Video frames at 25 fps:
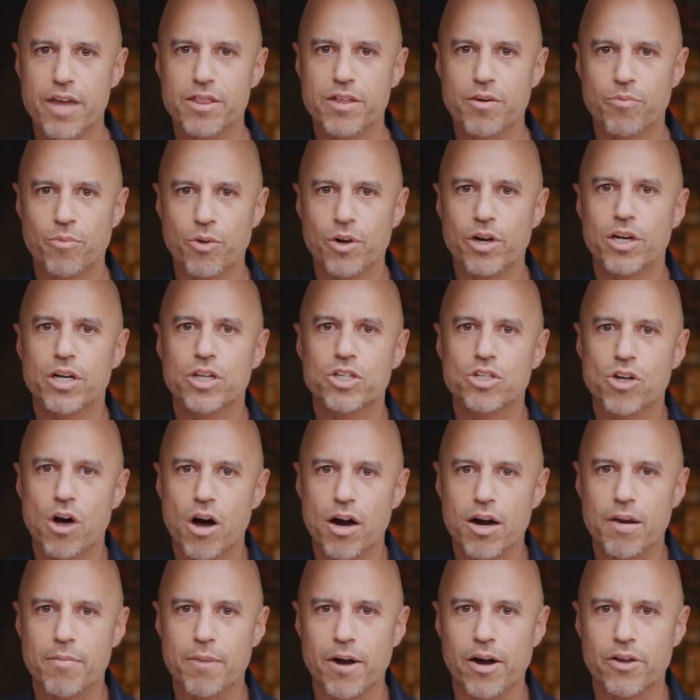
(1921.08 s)
and we're going to
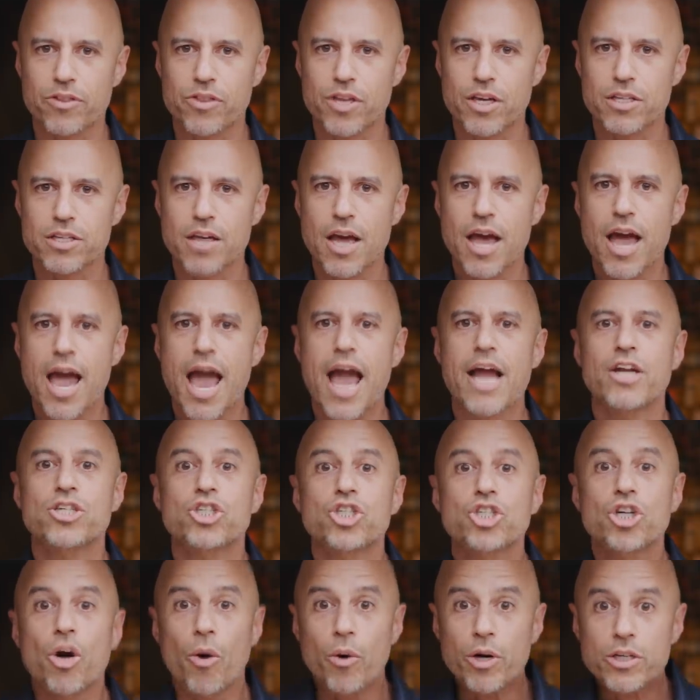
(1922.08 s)
talk about this and
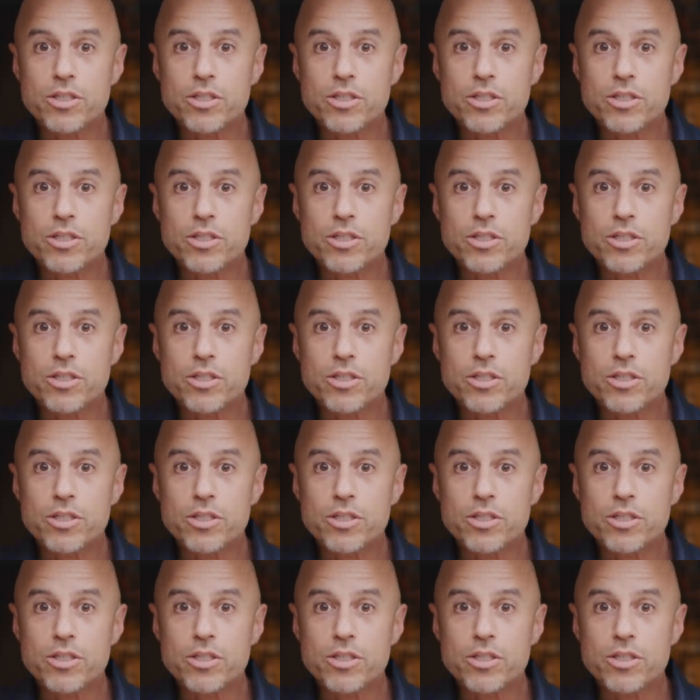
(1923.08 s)
show